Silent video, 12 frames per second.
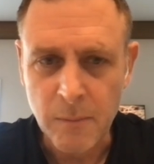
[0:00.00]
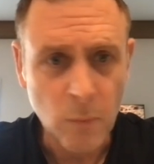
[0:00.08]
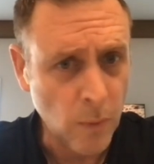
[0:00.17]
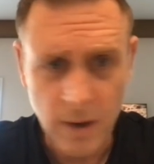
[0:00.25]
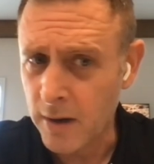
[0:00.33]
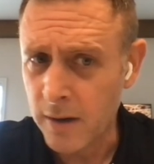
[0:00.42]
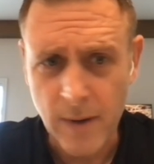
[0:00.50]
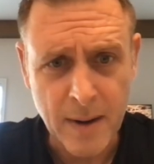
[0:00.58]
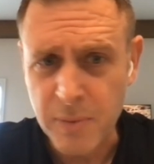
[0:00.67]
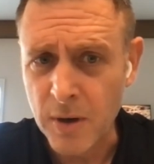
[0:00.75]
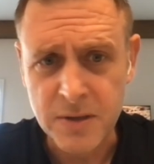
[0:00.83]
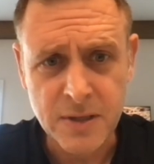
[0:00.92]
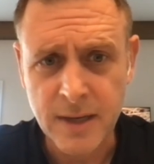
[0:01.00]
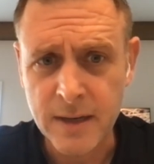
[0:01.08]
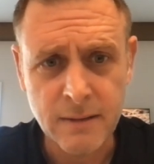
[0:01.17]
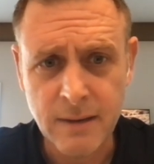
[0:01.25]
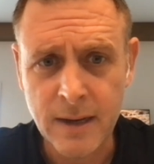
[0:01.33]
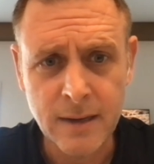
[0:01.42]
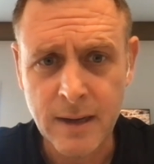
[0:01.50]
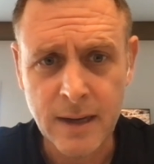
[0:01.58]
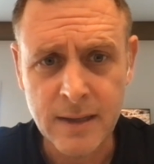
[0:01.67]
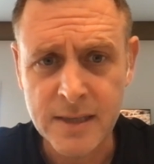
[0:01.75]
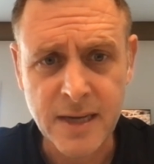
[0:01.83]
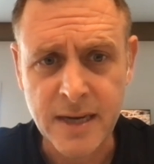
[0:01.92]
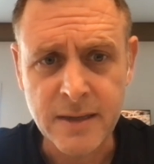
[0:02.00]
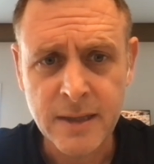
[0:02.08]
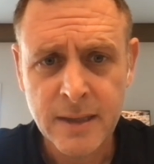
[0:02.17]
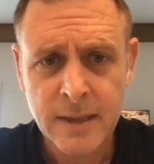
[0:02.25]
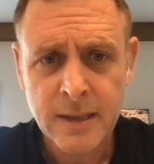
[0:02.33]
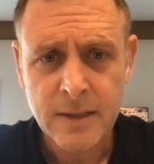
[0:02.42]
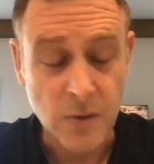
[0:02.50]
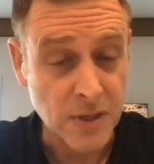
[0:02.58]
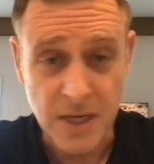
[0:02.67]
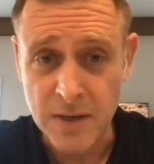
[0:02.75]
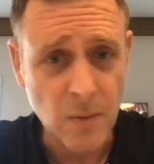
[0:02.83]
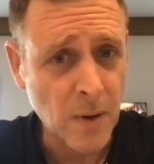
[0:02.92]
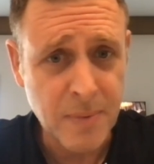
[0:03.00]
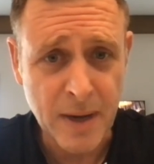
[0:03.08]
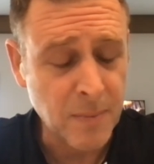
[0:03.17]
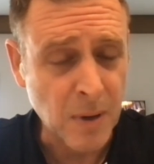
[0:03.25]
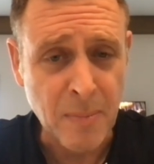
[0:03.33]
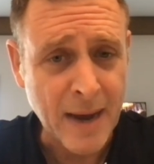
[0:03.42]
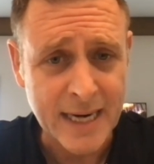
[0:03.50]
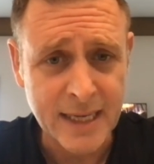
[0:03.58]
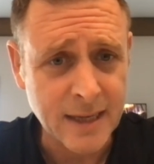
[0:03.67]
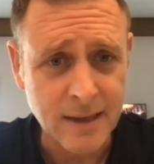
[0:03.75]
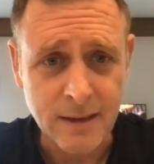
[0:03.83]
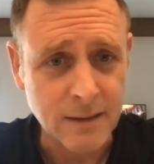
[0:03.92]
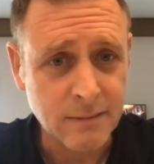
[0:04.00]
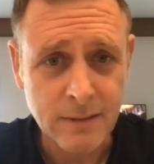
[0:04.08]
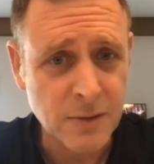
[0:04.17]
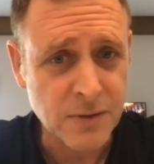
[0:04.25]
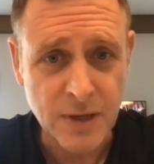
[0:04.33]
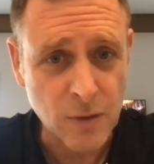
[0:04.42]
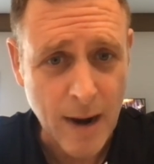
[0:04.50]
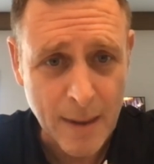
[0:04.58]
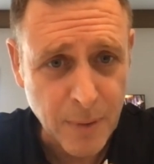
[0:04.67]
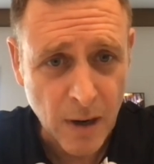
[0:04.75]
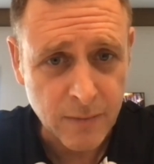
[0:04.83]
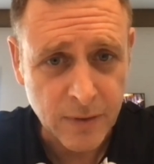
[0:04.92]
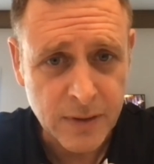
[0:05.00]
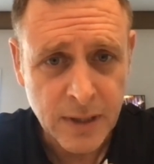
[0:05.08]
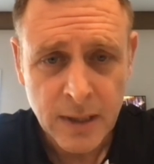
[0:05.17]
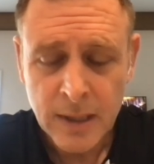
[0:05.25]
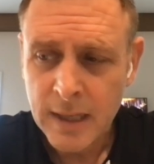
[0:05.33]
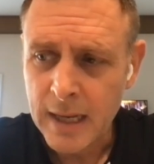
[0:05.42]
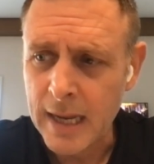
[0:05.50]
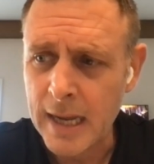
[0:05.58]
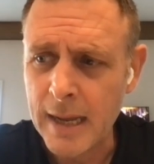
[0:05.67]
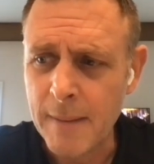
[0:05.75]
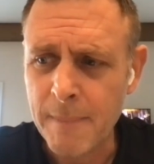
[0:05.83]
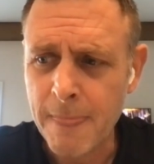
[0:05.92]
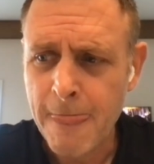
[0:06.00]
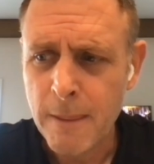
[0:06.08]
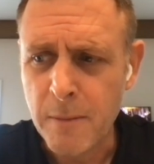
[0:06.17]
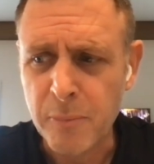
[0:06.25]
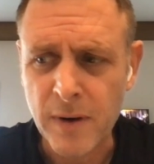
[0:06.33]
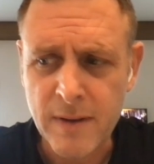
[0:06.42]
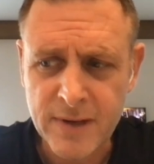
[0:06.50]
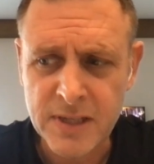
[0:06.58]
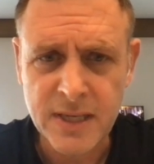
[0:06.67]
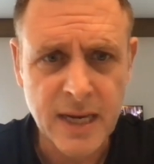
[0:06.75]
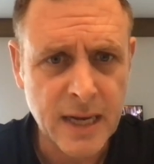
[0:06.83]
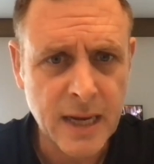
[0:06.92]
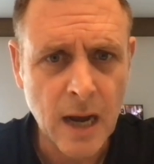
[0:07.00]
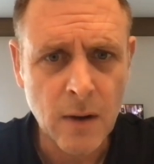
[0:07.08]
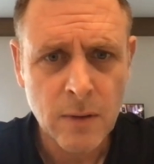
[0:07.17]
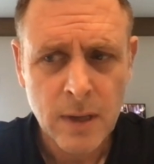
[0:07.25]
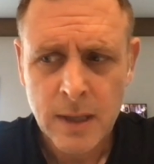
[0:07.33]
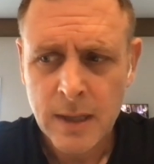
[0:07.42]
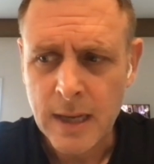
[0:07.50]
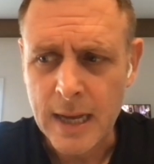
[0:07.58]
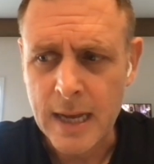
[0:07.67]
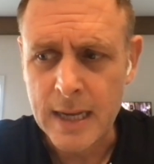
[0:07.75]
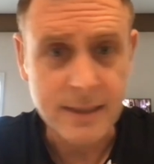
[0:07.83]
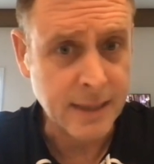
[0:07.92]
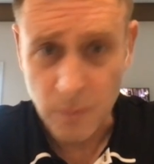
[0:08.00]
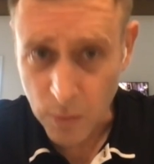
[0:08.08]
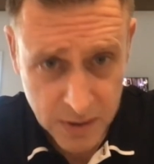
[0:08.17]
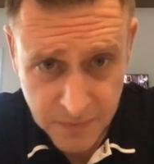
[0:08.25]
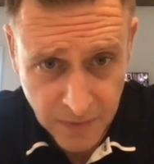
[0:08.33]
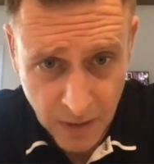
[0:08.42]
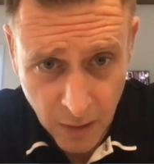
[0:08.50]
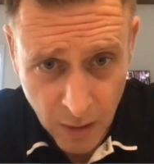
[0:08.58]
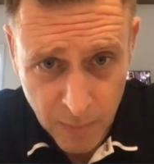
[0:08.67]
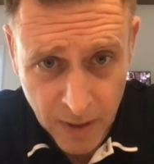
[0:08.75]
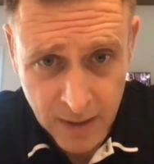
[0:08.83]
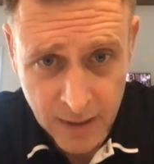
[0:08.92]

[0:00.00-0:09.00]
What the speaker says: We got a great person in the seat. So I don't know why people are panicking or losing their crap over it. The previous CEO still works for the club.